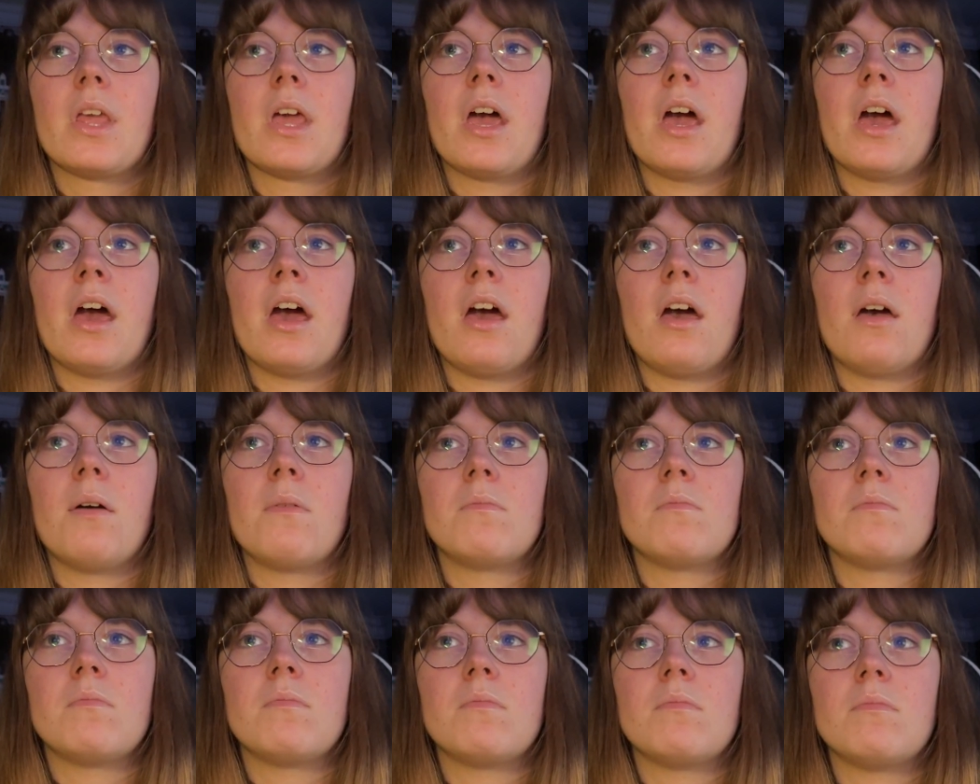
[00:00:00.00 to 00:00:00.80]

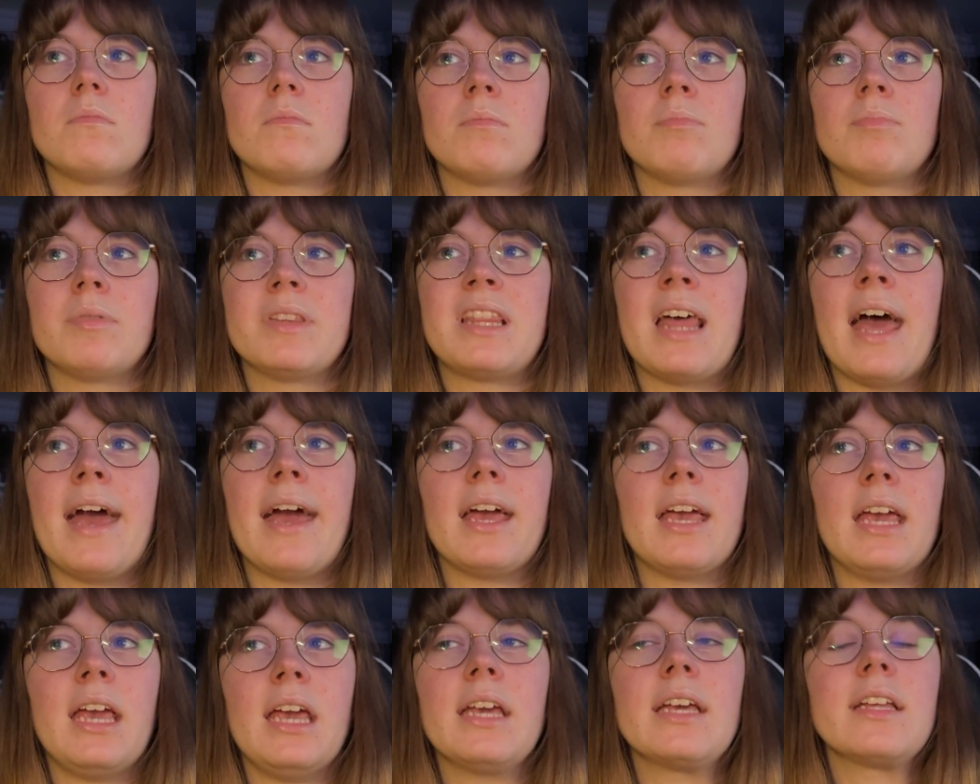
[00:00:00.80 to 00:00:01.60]
But
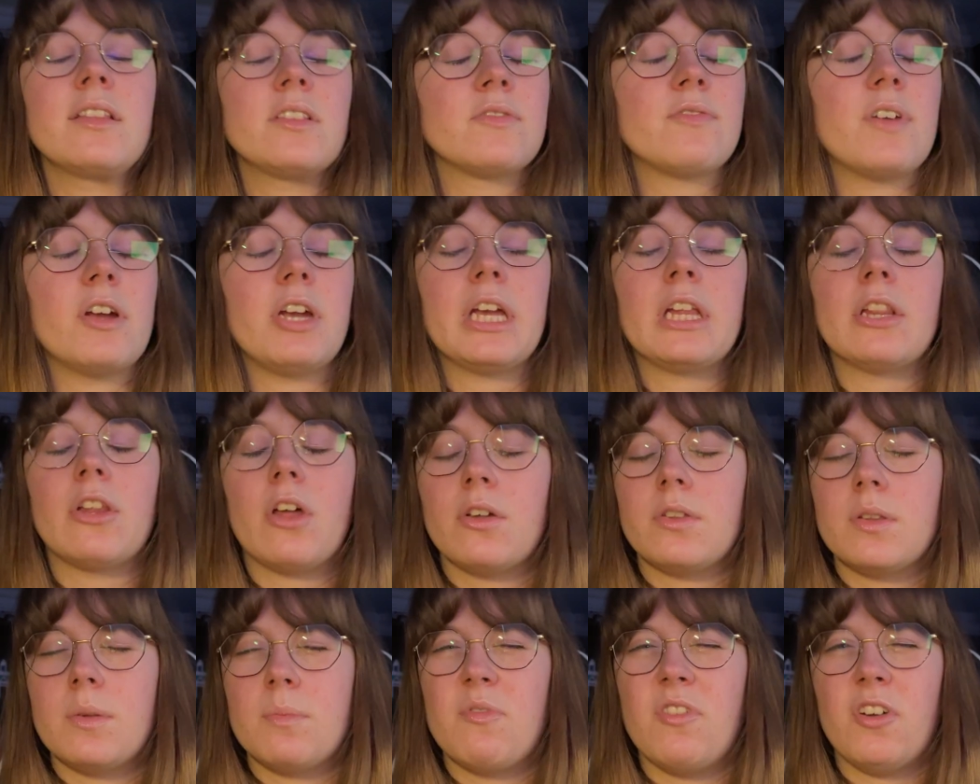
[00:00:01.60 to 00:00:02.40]
it gets very
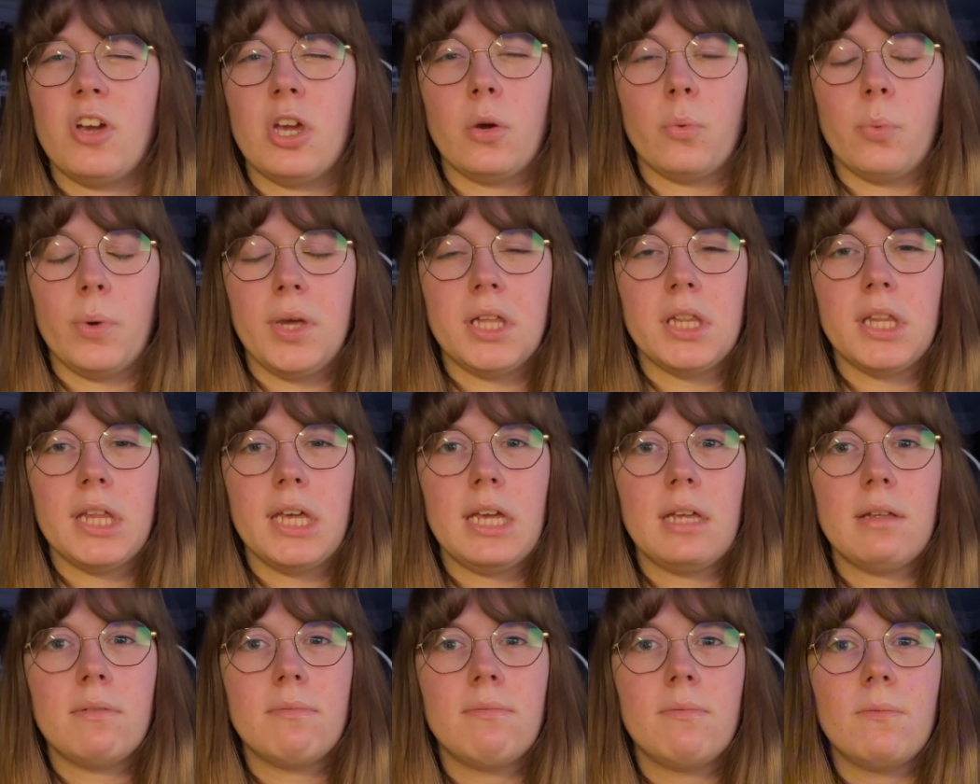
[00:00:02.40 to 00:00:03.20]
clogged up very
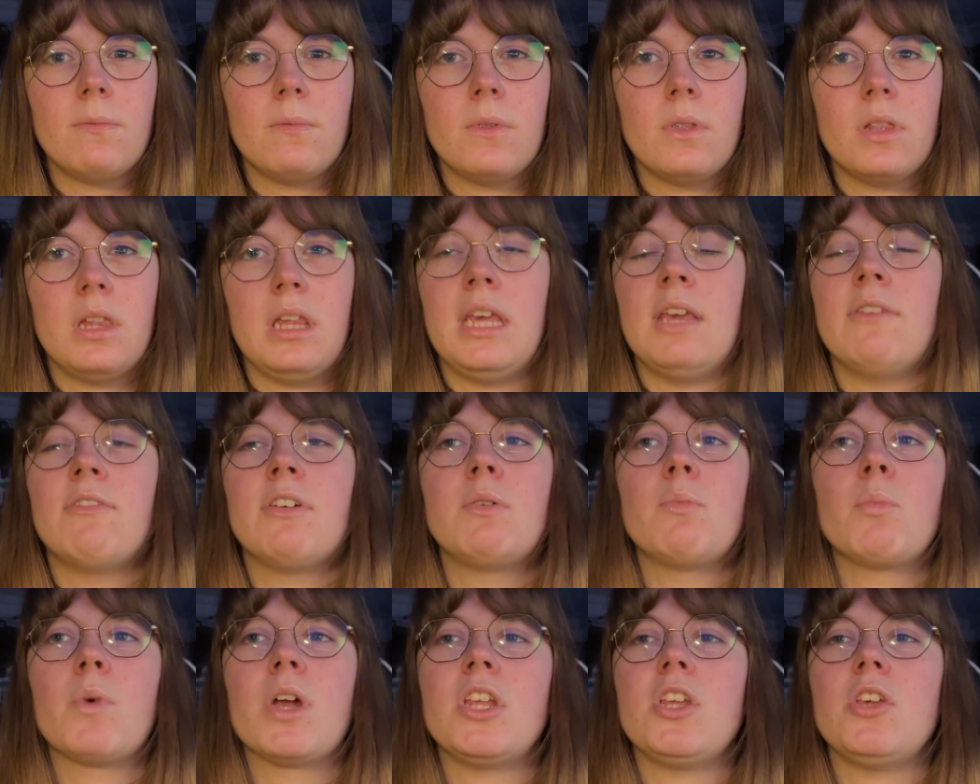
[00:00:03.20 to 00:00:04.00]
quickly.
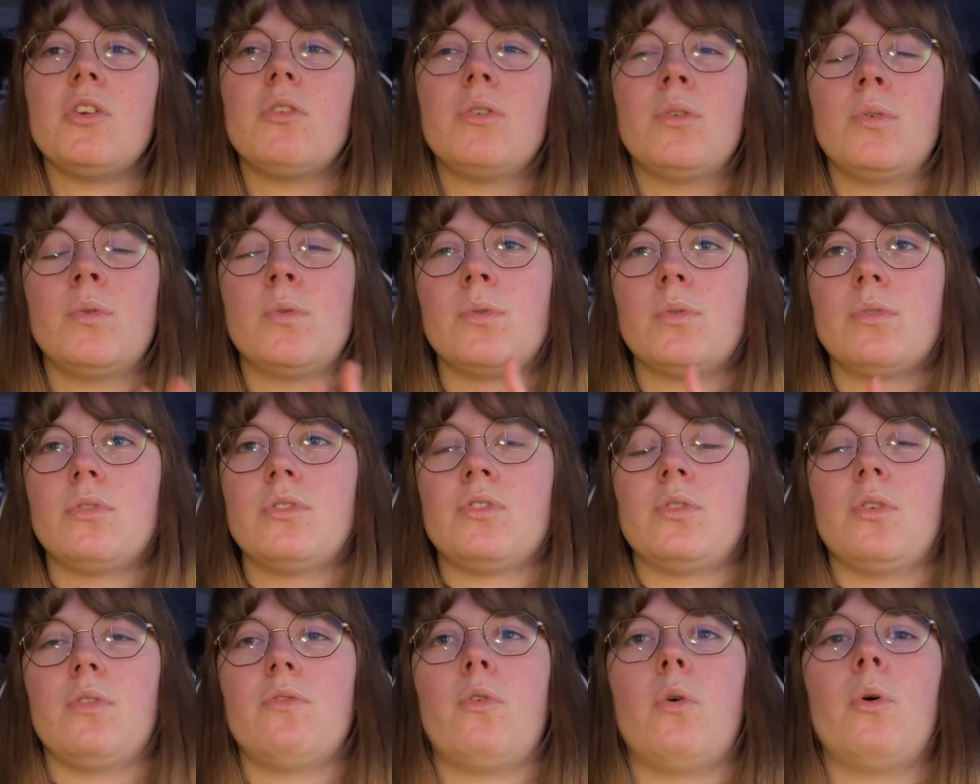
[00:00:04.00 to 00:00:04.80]
Even when you
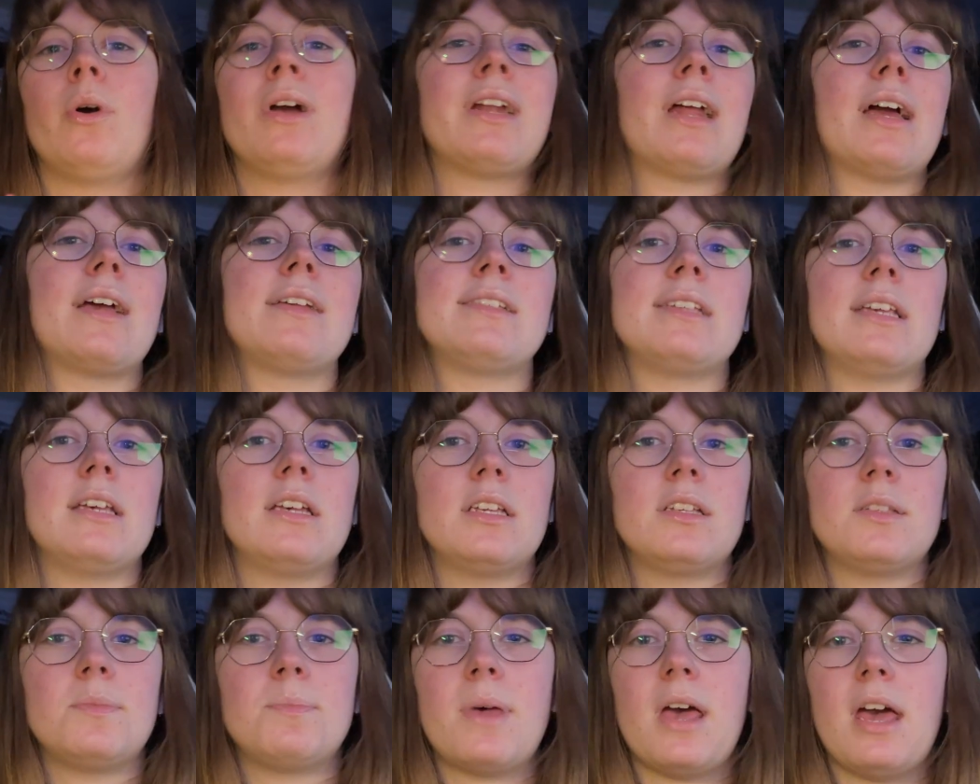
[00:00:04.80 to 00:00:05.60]
sort of organize it
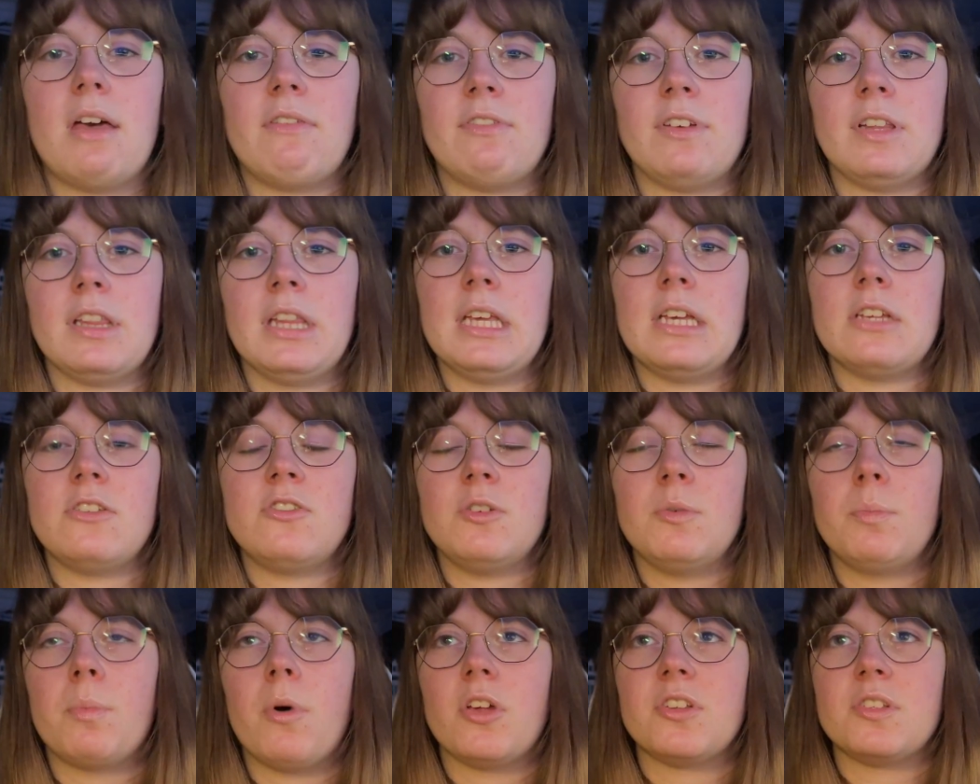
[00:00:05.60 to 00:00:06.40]
as perfectly as
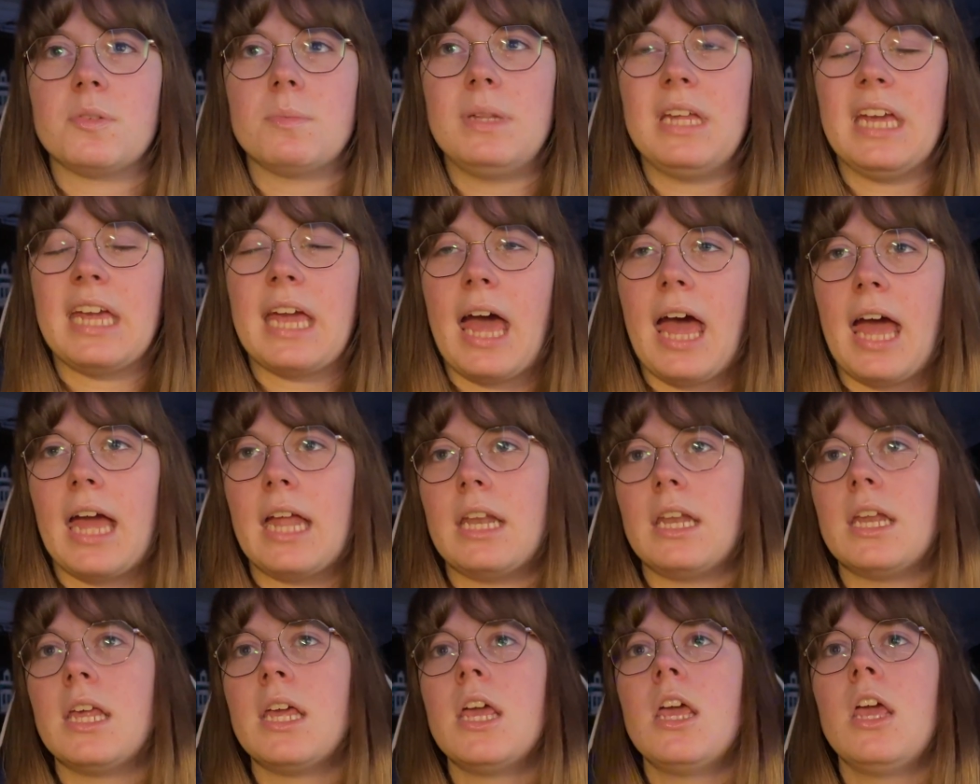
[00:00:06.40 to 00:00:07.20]
you possibly
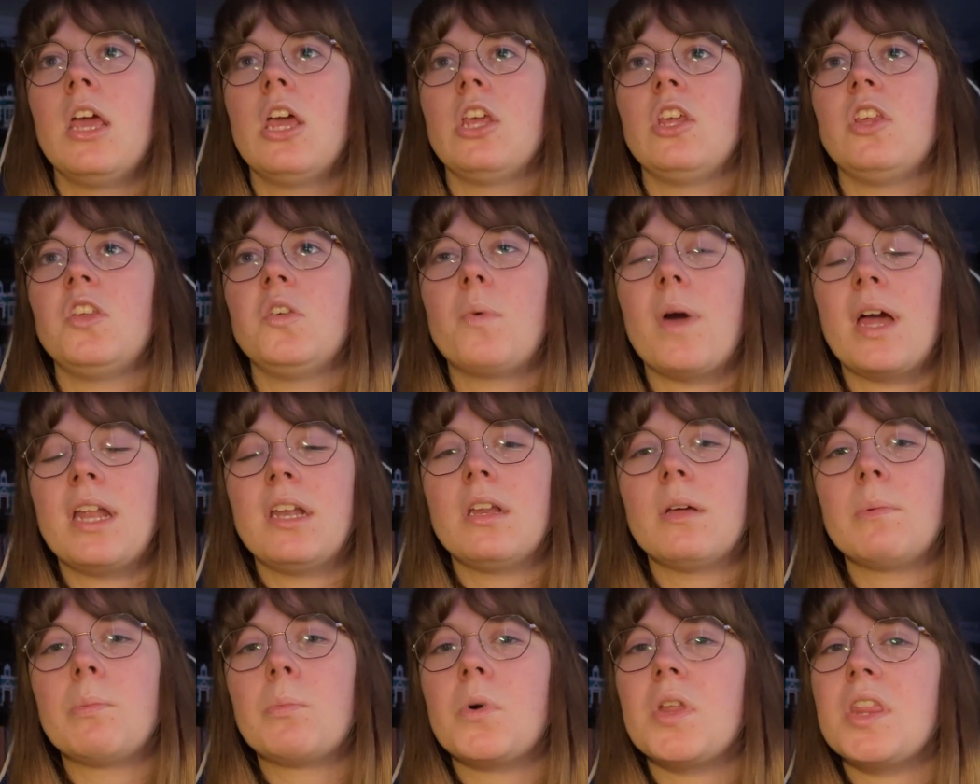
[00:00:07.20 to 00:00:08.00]
can, you end
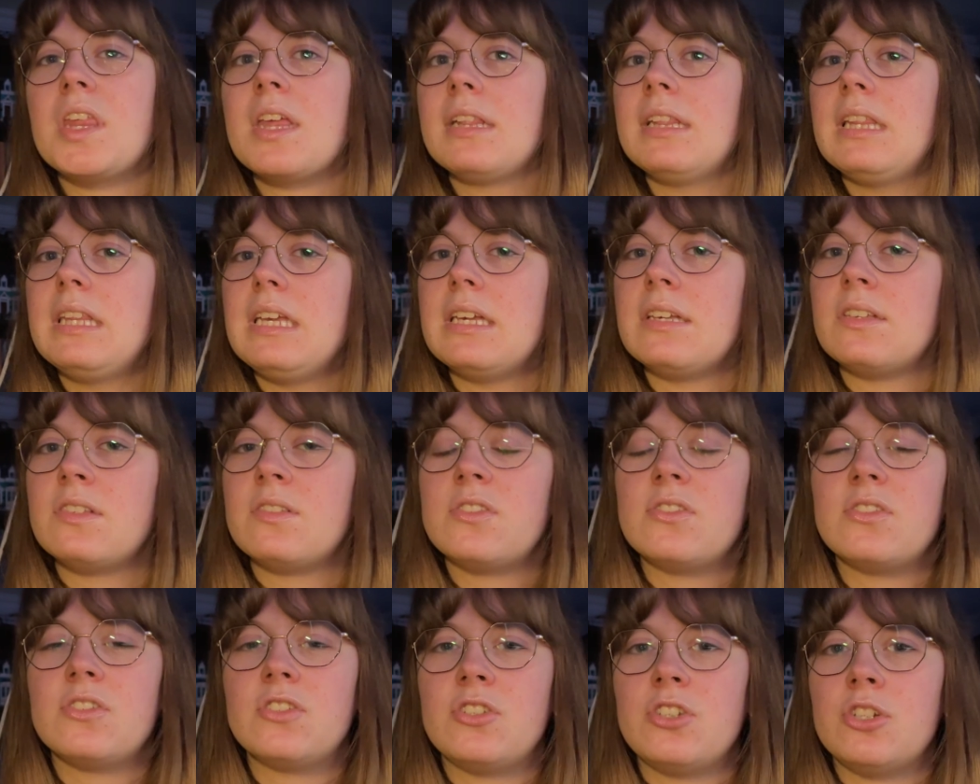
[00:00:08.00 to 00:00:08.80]
up with at
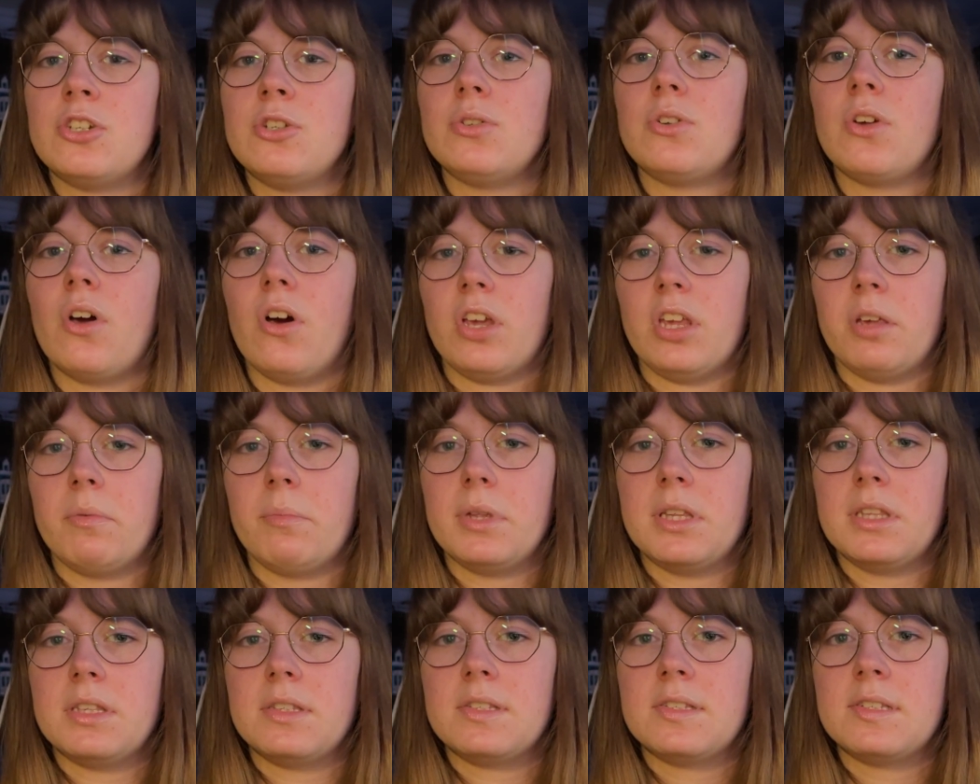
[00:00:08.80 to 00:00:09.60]
least 2
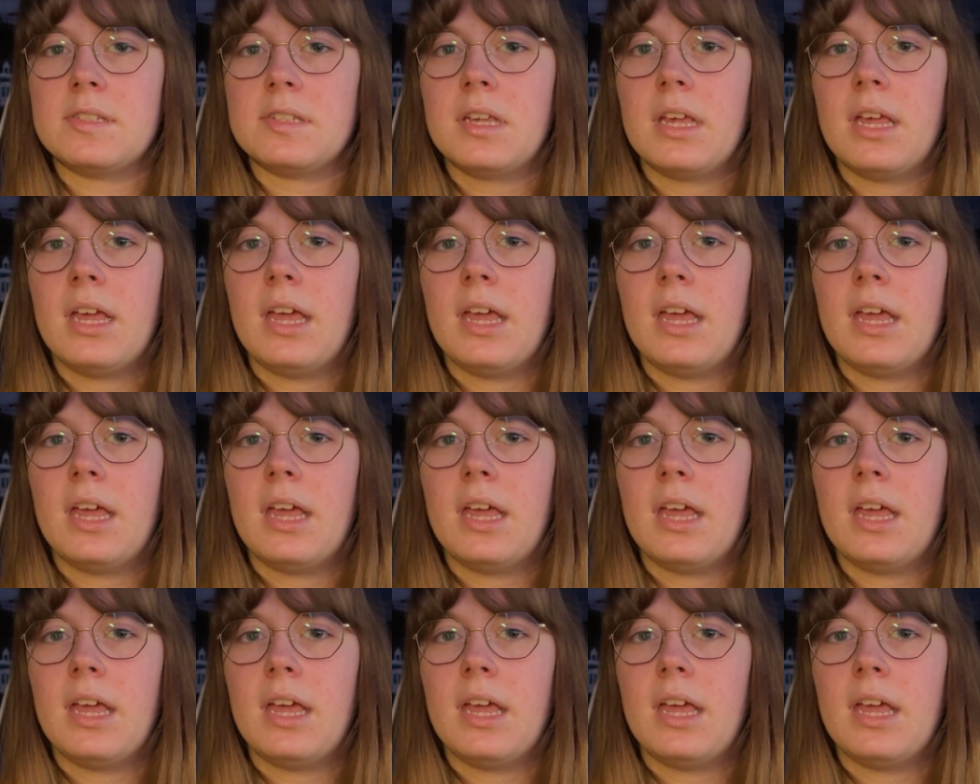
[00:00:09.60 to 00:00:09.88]
documents.